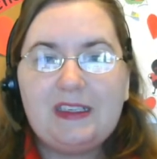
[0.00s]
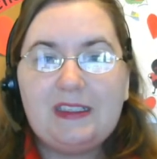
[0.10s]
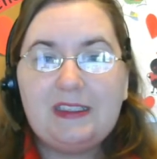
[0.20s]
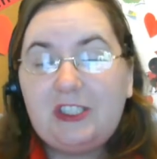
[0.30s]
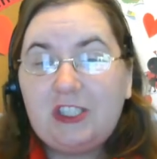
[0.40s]

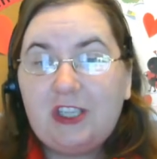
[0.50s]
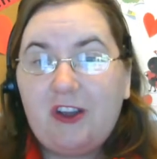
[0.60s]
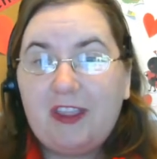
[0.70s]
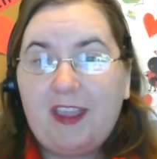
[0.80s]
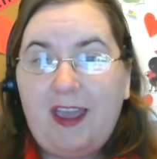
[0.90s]
teaching
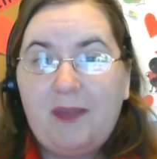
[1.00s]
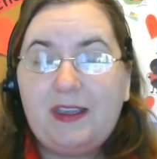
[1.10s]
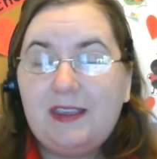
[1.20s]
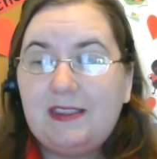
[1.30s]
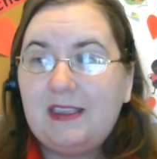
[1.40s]
online,
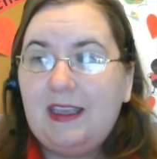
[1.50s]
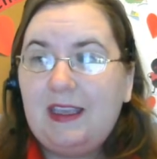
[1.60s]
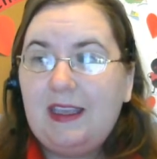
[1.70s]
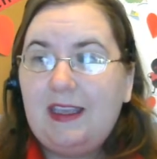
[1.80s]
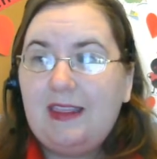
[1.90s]
because
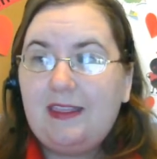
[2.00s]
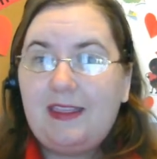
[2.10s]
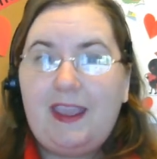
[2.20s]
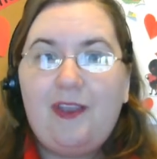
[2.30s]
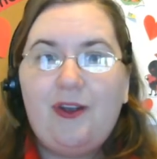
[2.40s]

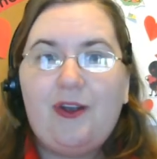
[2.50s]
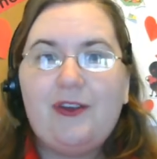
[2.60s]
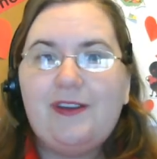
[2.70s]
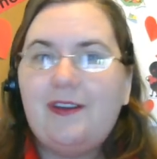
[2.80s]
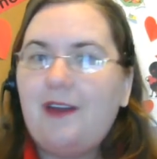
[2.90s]
they are
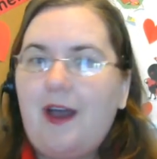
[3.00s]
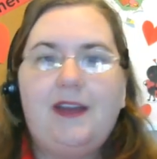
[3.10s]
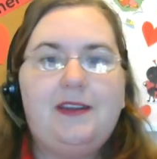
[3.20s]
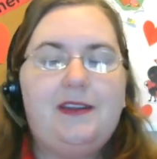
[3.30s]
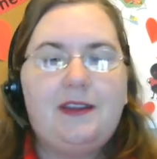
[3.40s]

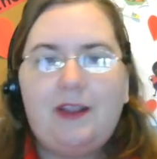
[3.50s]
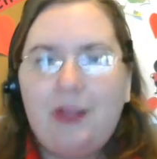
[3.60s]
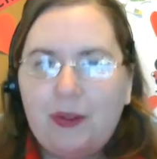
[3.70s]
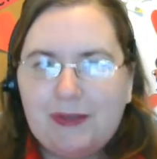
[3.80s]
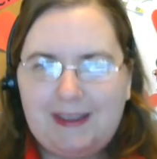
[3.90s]
not
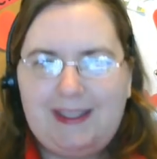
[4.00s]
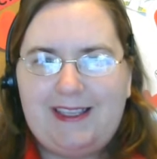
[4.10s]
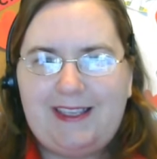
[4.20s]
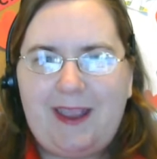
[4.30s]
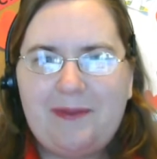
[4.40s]
close to the
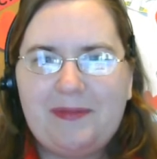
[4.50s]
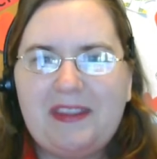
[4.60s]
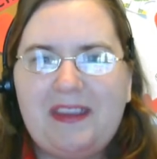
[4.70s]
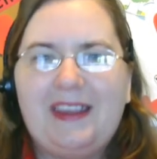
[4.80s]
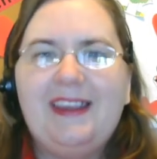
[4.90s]
same
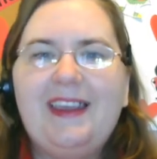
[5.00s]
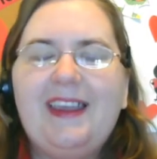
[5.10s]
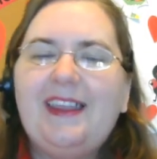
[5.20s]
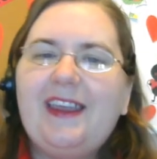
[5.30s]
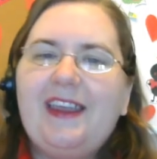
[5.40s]
thing.
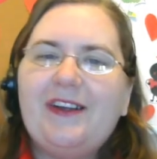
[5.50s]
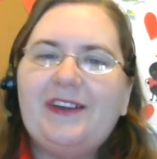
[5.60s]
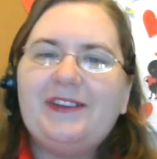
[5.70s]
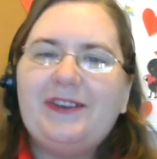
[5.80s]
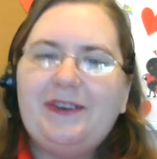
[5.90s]
They
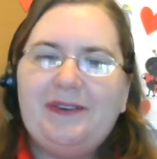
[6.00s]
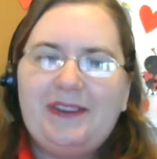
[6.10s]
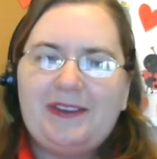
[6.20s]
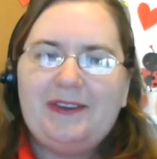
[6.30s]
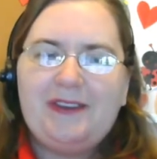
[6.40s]
are
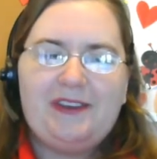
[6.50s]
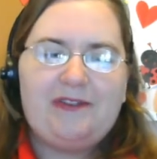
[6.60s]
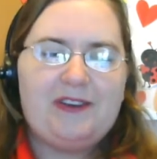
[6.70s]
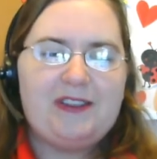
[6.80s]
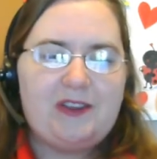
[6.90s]
totally
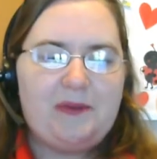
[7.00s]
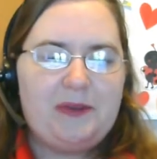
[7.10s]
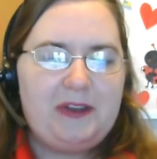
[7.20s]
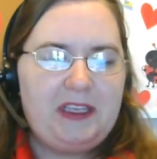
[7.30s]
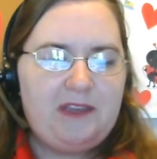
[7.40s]
different. So I'm
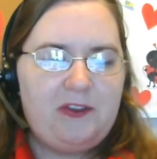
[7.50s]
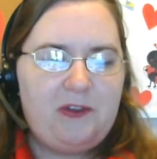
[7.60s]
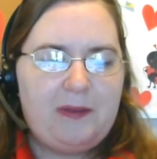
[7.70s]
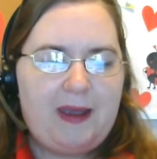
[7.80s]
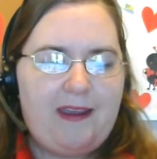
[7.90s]
going to give
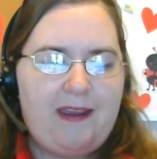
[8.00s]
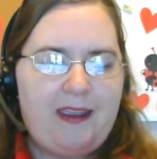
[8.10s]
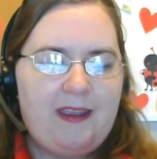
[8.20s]
you my